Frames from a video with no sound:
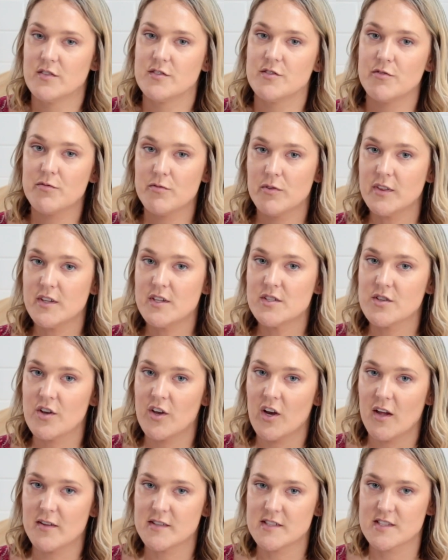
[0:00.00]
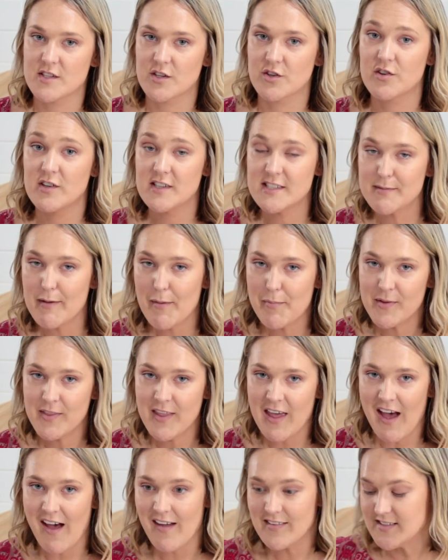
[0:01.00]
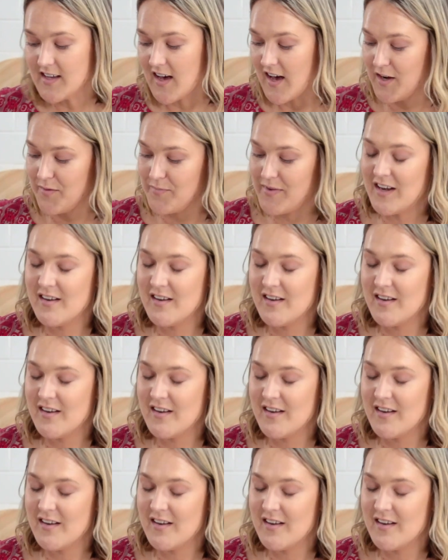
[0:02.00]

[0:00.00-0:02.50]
So we want the donuts to crisp up on the outside and